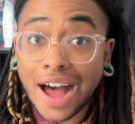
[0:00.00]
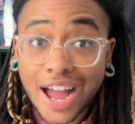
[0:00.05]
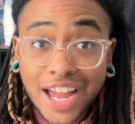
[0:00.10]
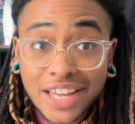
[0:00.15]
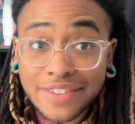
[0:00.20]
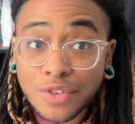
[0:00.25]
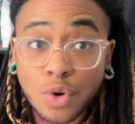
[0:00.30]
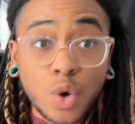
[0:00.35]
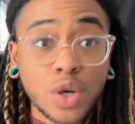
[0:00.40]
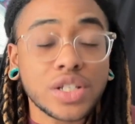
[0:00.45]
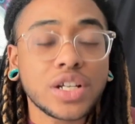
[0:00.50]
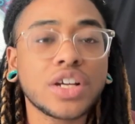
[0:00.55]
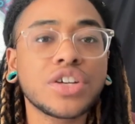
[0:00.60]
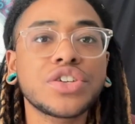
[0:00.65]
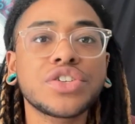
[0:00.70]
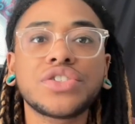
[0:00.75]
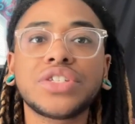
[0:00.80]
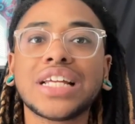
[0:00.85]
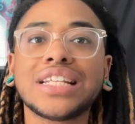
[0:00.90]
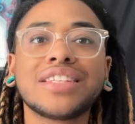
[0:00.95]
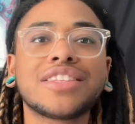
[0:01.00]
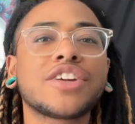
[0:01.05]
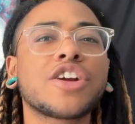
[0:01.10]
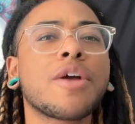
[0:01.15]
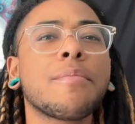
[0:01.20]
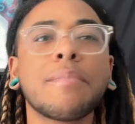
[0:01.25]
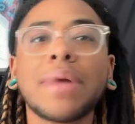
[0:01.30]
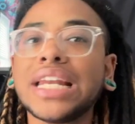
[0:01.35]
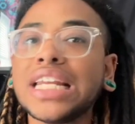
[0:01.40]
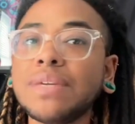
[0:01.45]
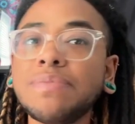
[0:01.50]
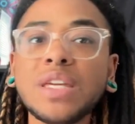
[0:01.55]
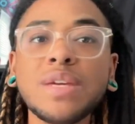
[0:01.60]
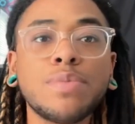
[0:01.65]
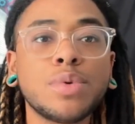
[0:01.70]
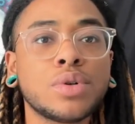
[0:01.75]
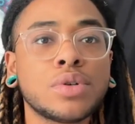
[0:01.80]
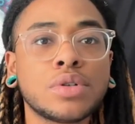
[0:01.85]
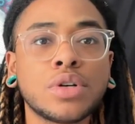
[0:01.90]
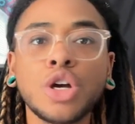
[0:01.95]
I, of course, understand that there are many
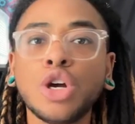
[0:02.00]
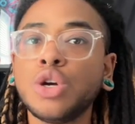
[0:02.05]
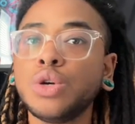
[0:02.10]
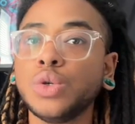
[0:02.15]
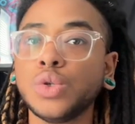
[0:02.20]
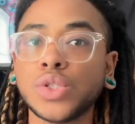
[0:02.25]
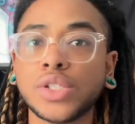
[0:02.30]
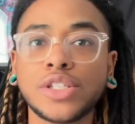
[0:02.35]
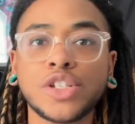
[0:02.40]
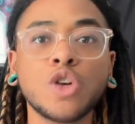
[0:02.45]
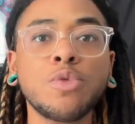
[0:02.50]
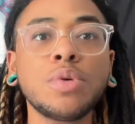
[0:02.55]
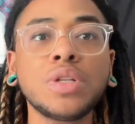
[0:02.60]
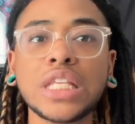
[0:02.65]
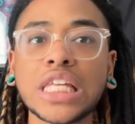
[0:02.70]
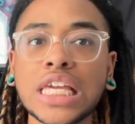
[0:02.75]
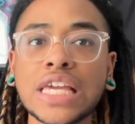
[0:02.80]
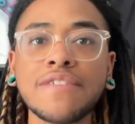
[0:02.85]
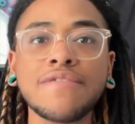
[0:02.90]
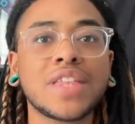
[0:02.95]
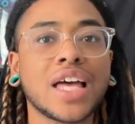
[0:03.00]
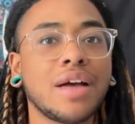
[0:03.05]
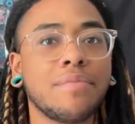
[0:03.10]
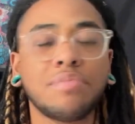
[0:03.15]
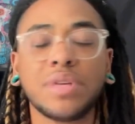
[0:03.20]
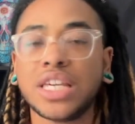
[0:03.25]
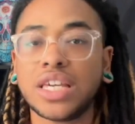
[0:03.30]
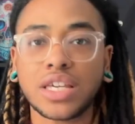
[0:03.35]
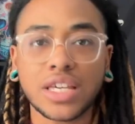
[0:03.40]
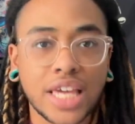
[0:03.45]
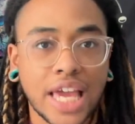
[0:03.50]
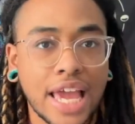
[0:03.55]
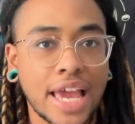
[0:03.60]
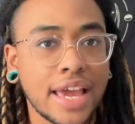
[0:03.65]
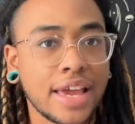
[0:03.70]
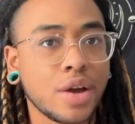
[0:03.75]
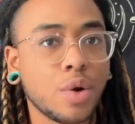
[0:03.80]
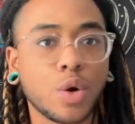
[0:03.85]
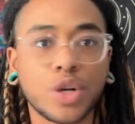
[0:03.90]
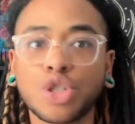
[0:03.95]
people who still believe that being
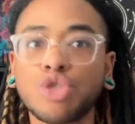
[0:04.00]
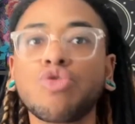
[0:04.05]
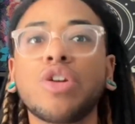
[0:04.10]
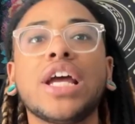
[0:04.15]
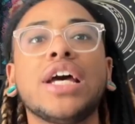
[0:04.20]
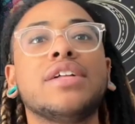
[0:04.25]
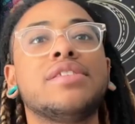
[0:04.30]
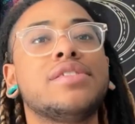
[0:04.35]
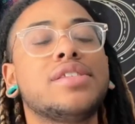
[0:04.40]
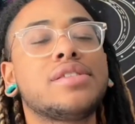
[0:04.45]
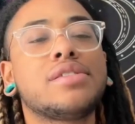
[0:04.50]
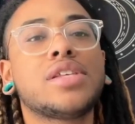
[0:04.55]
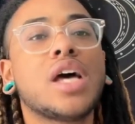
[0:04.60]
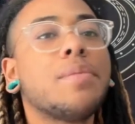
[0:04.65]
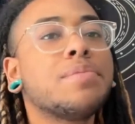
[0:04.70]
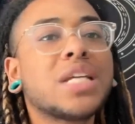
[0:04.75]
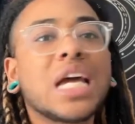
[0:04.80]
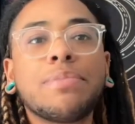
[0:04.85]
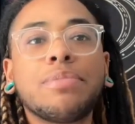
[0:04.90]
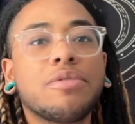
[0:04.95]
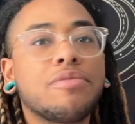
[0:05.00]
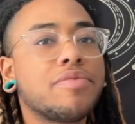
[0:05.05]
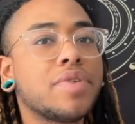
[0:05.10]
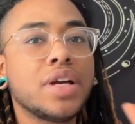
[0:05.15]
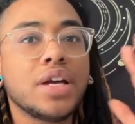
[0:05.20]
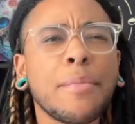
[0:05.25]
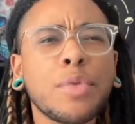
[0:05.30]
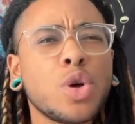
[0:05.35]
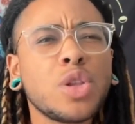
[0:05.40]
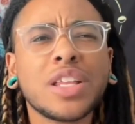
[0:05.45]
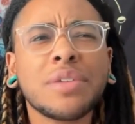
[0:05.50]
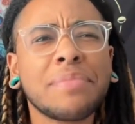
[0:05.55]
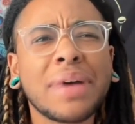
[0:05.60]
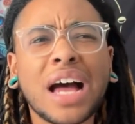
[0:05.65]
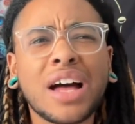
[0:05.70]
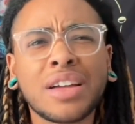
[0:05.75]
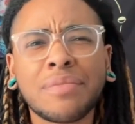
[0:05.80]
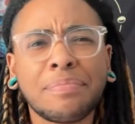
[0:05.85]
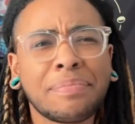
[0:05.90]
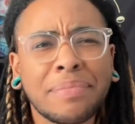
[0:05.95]
gay or trans is some type of chemical
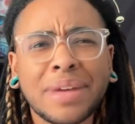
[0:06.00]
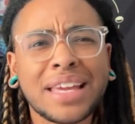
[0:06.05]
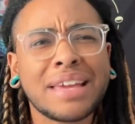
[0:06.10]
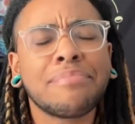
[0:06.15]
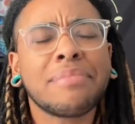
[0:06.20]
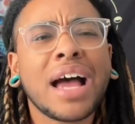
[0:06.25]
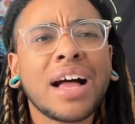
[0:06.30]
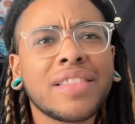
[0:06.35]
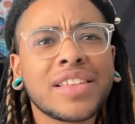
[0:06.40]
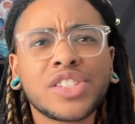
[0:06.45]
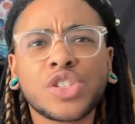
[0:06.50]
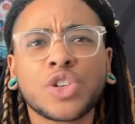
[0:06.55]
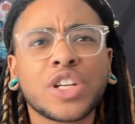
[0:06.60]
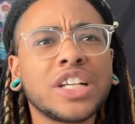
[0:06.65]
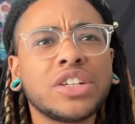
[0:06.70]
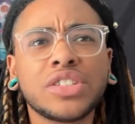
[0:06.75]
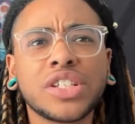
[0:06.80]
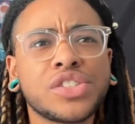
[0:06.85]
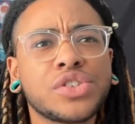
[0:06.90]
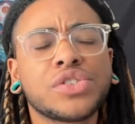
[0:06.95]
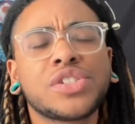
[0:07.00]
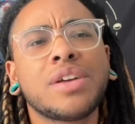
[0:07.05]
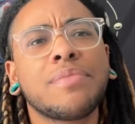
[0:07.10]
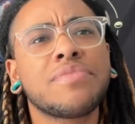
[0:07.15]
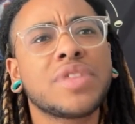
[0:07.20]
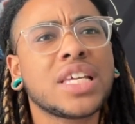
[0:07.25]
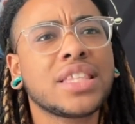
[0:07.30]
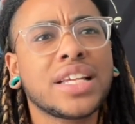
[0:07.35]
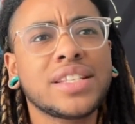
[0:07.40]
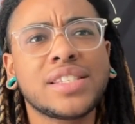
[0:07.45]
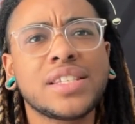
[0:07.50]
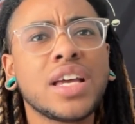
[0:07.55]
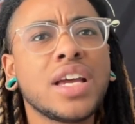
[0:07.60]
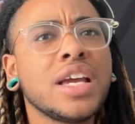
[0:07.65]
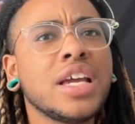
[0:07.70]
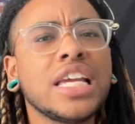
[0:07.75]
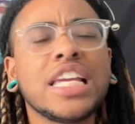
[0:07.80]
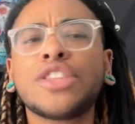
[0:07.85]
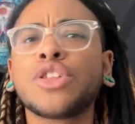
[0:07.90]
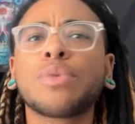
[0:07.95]
imbalance or illness or something that's
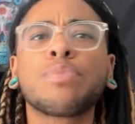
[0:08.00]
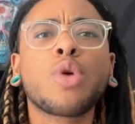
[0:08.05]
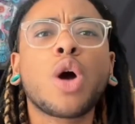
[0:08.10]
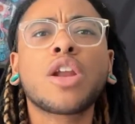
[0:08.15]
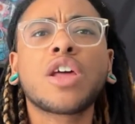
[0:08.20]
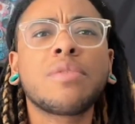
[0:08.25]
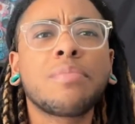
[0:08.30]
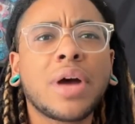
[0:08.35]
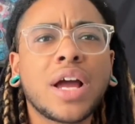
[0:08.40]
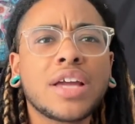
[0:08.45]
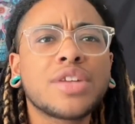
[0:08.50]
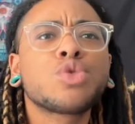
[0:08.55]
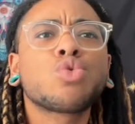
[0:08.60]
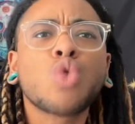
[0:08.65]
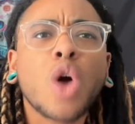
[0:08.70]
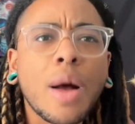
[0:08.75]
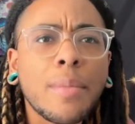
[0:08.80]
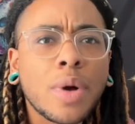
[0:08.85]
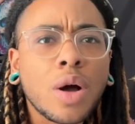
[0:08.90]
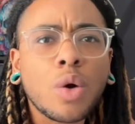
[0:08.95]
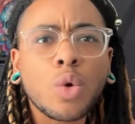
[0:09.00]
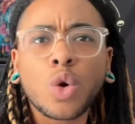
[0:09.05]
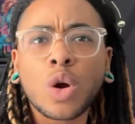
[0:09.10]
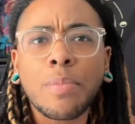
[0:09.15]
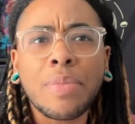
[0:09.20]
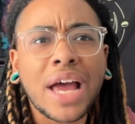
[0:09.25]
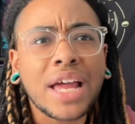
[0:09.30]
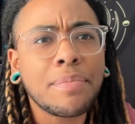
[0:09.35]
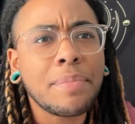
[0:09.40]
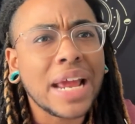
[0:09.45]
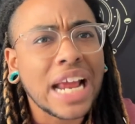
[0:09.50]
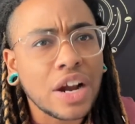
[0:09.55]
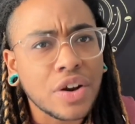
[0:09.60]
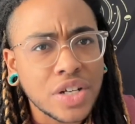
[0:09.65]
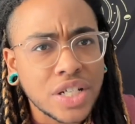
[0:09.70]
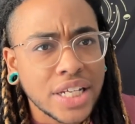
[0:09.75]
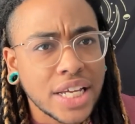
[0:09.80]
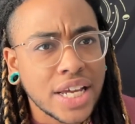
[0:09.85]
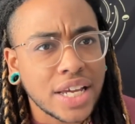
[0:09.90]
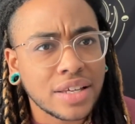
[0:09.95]
either brought on by trauma or bad
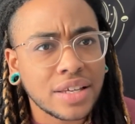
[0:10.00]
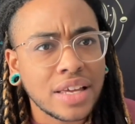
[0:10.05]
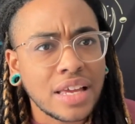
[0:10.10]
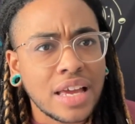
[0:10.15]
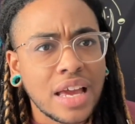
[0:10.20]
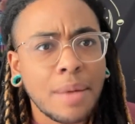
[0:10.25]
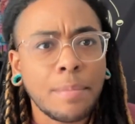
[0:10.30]
parenting.